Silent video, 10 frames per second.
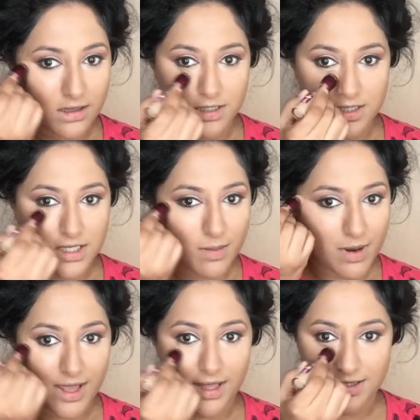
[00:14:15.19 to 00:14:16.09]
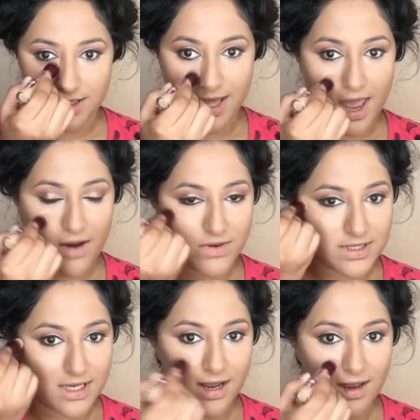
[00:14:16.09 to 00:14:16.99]
just applying it to the areas
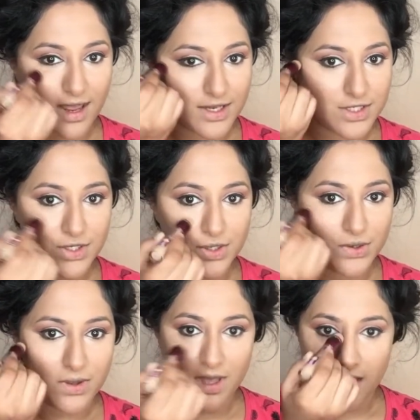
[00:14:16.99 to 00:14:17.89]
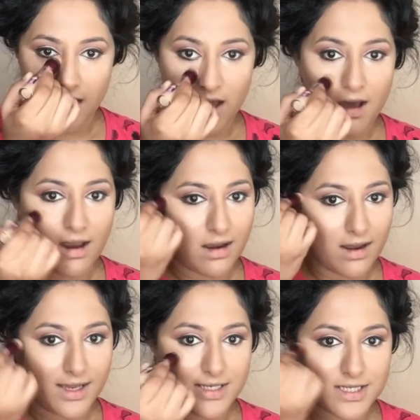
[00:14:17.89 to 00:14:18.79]
that I like to
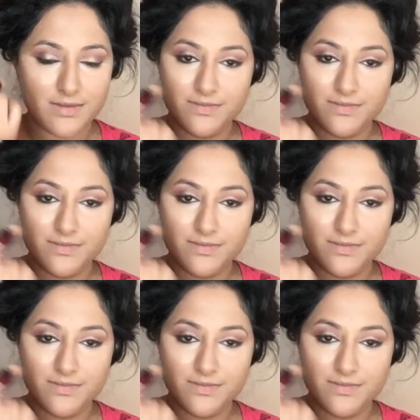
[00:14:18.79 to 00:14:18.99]
highlight.